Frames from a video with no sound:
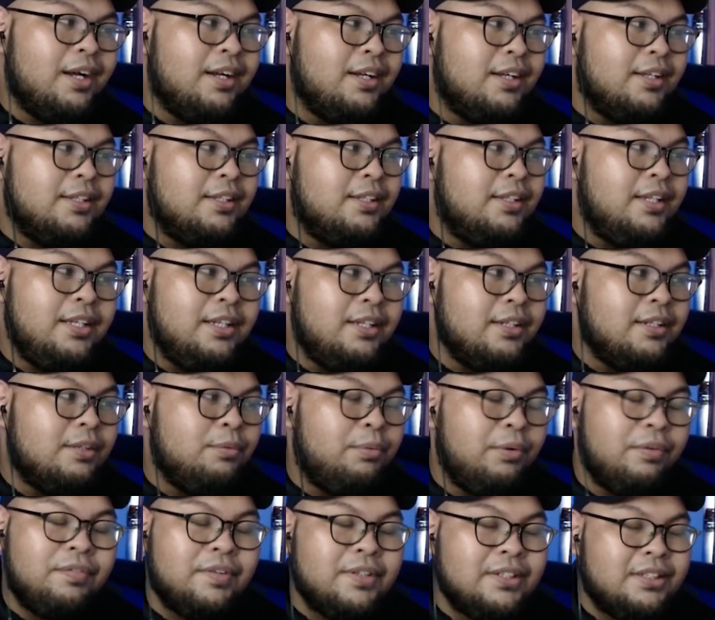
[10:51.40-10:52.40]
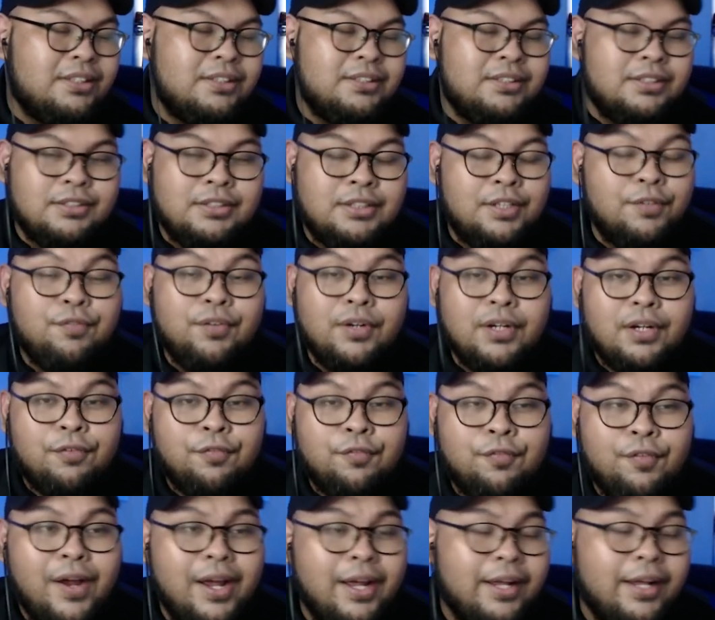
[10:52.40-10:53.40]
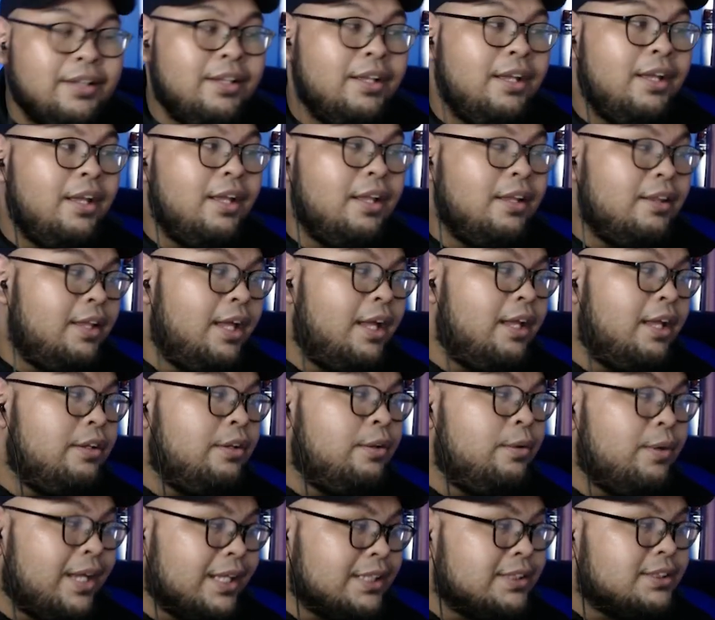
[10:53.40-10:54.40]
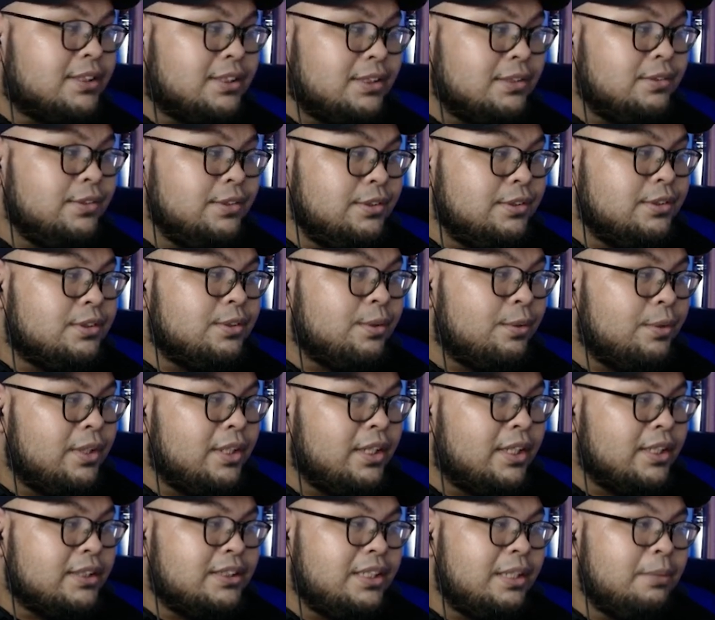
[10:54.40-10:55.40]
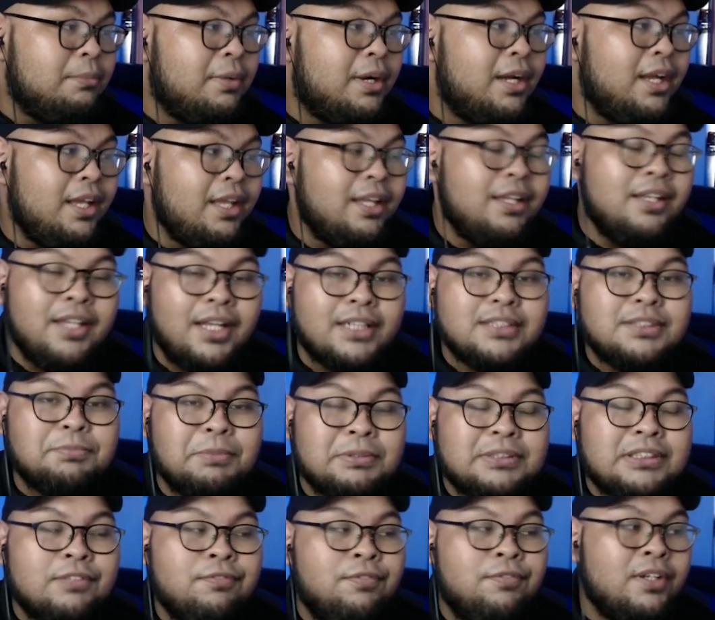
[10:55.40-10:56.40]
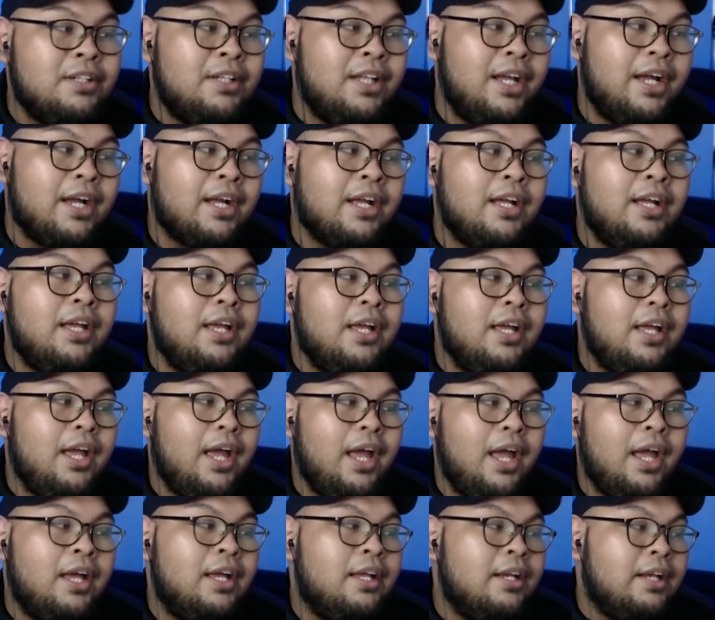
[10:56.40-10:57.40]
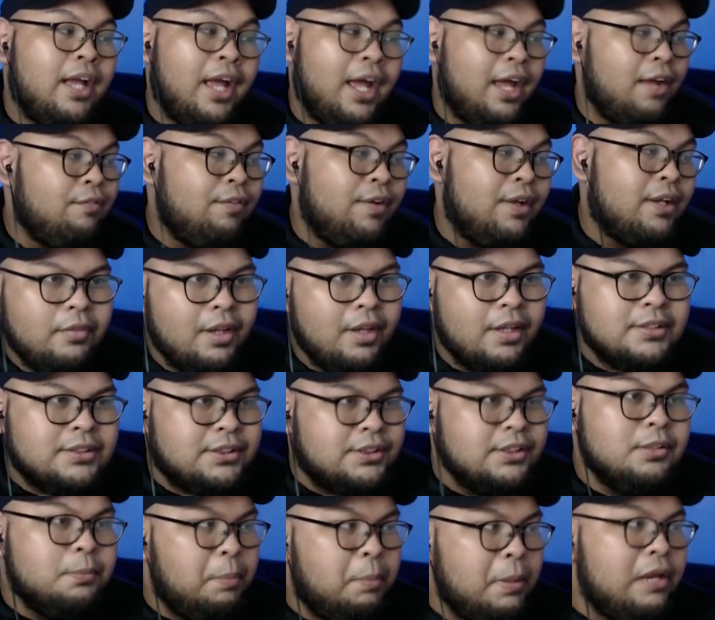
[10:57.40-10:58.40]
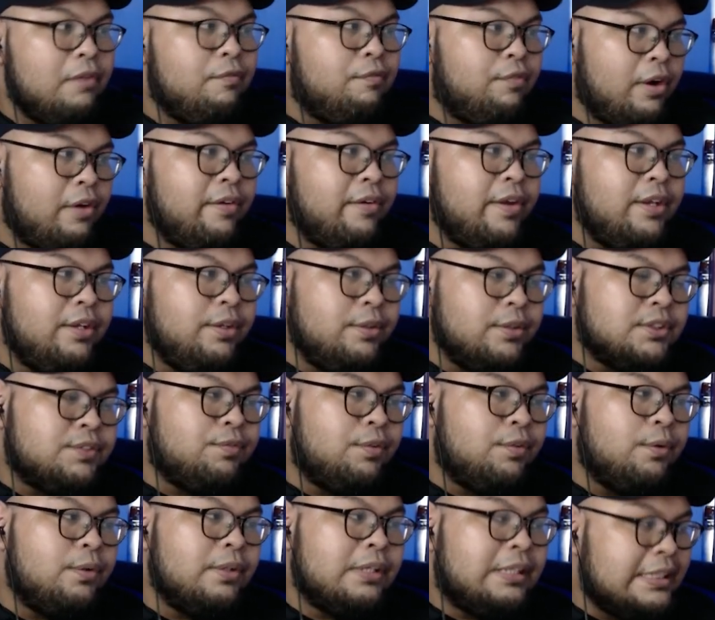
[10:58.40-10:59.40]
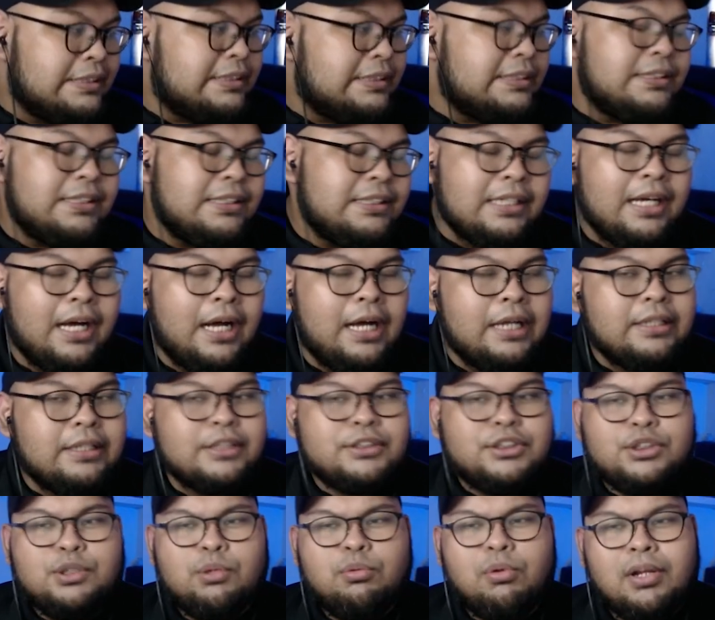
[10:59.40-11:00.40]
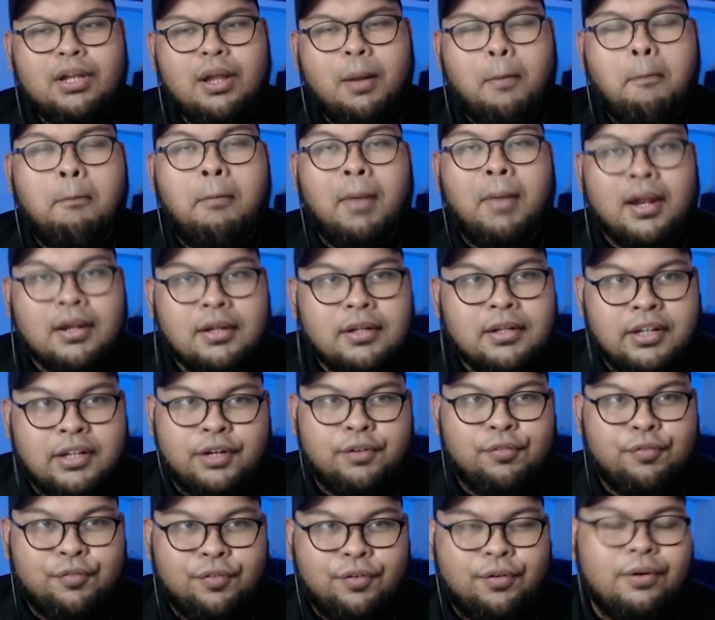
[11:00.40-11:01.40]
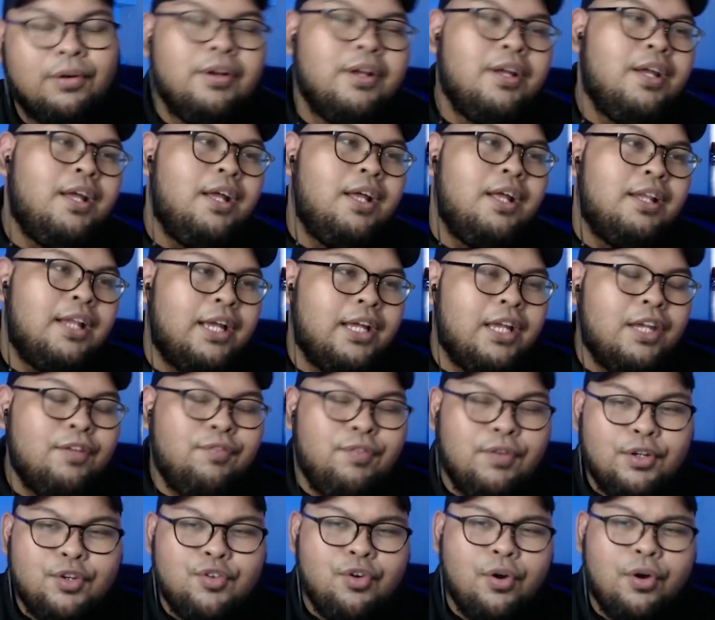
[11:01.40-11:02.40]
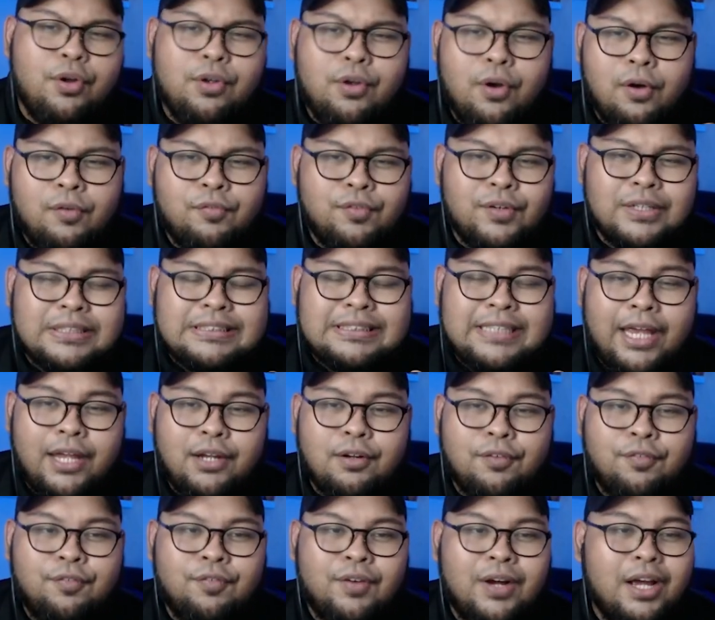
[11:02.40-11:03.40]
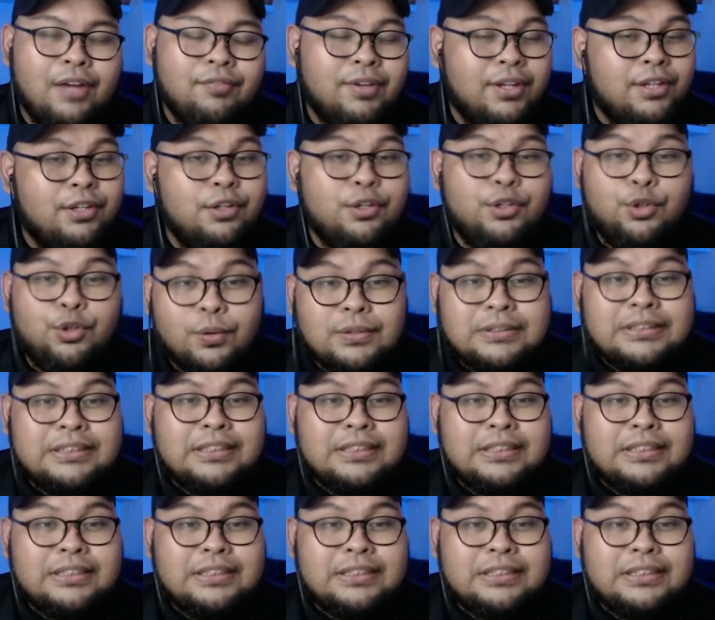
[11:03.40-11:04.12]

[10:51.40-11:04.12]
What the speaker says: leader with a different effect, then you can still use Onigashima in that specific deck and have it still be very useful. This is the card that you want to mulligan for. Like, if you draw your first hand of 5 and you don't see